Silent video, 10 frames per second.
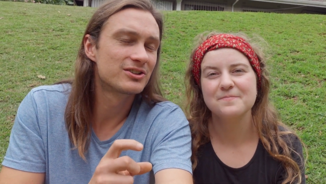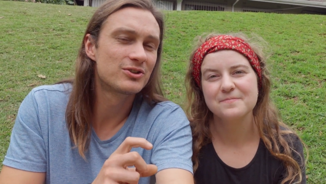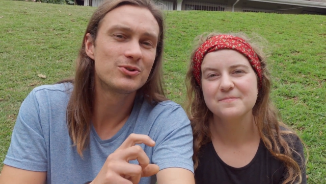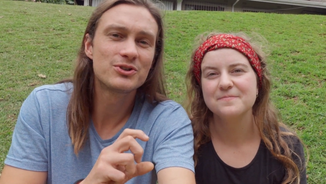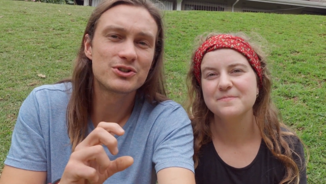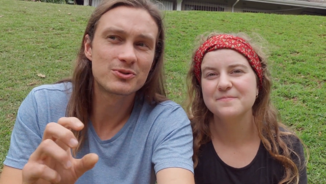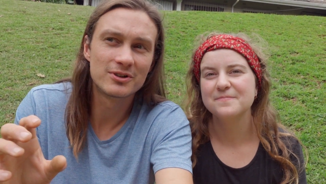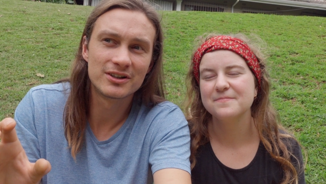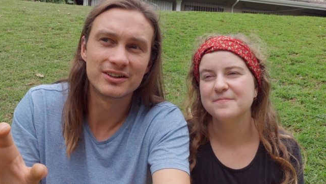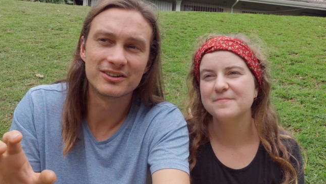Speaker 1: too
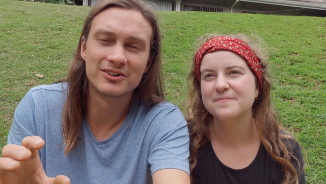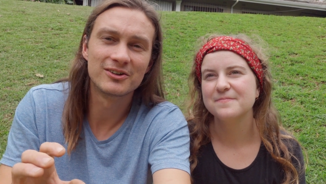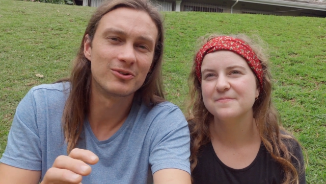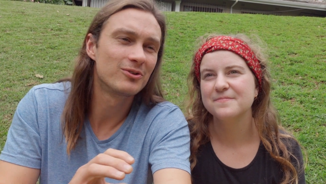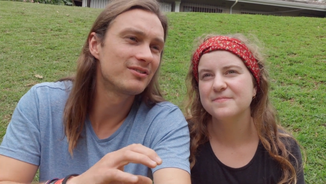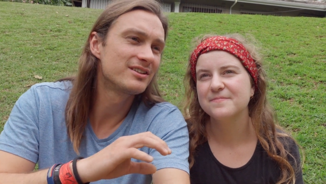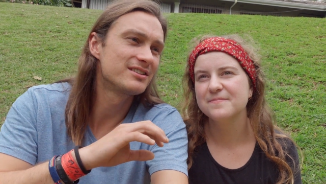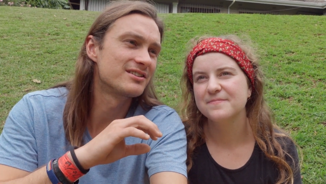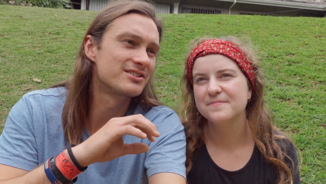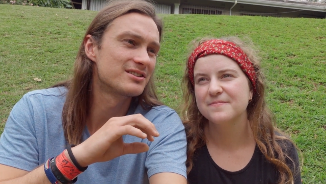sure, you know, all of
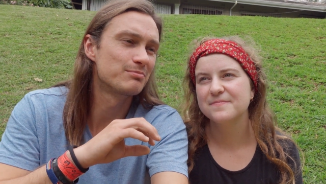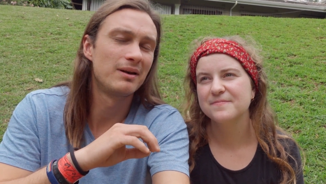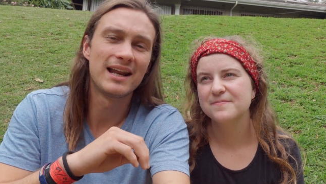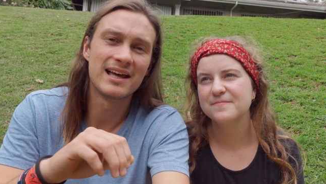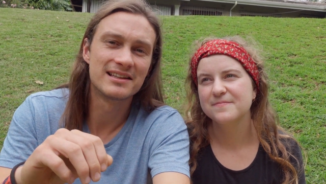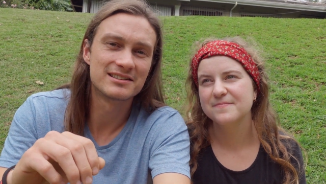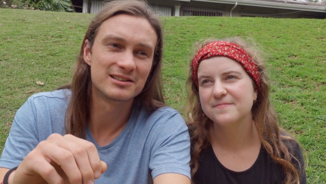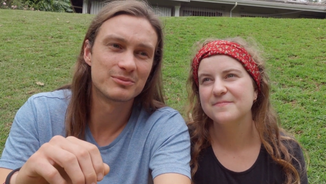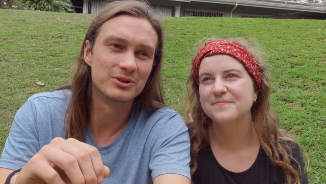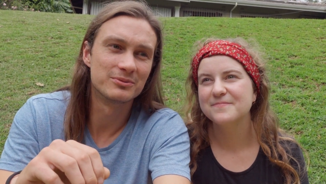these are just plans
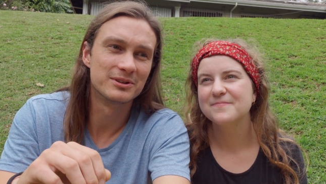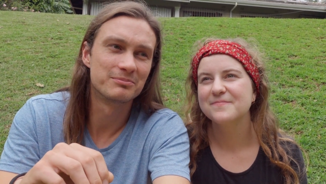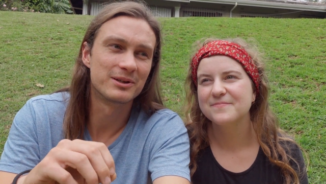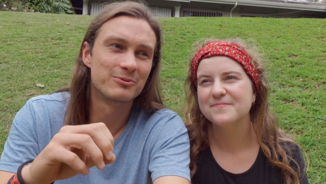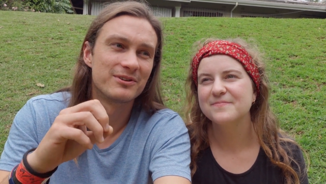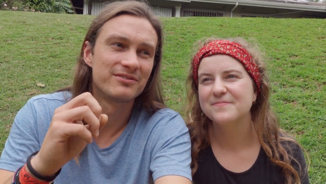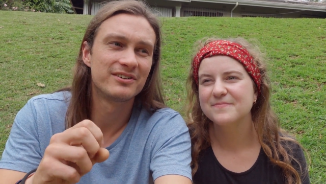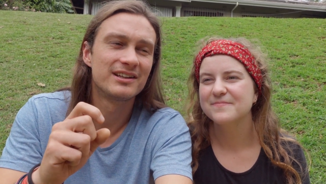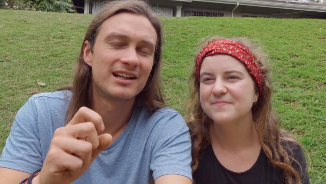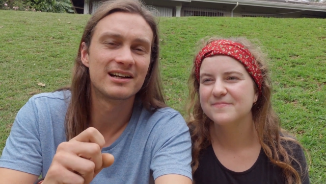at the moment, but we
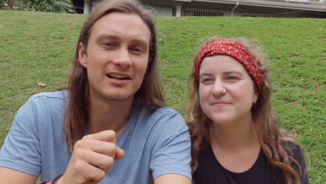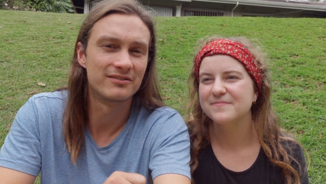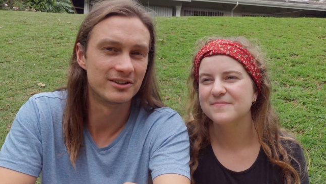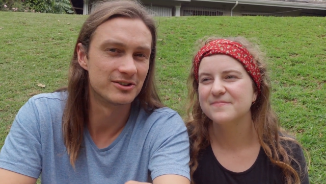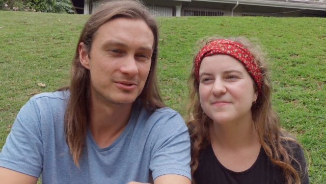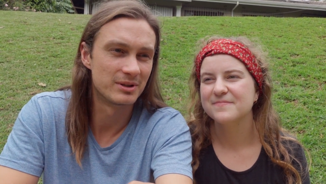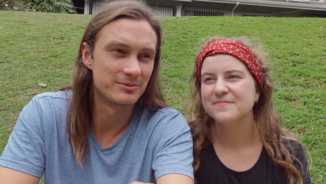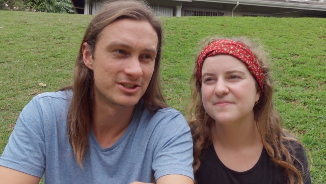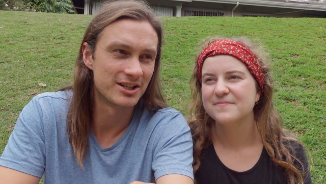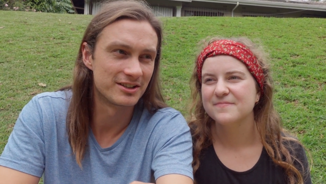feel like our videos may
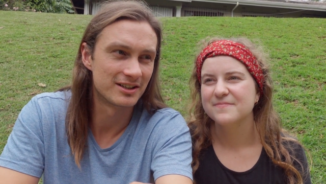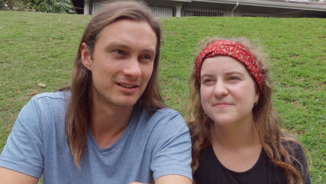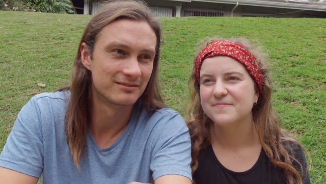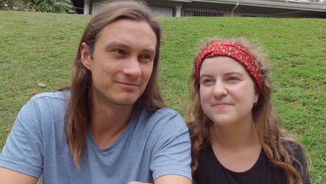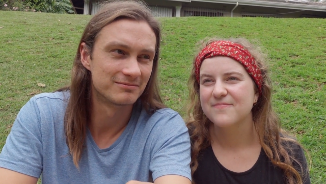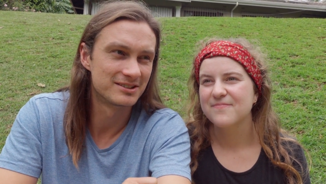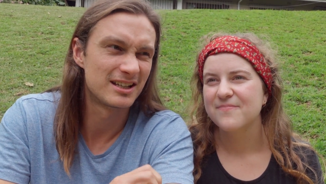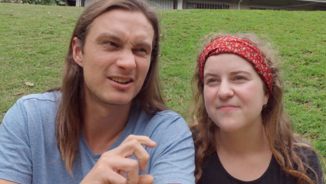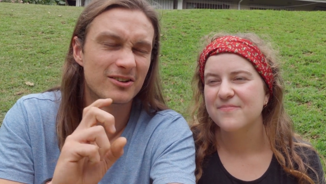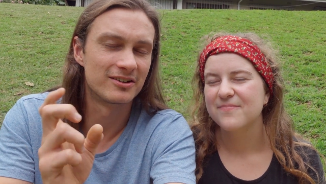be changing, taking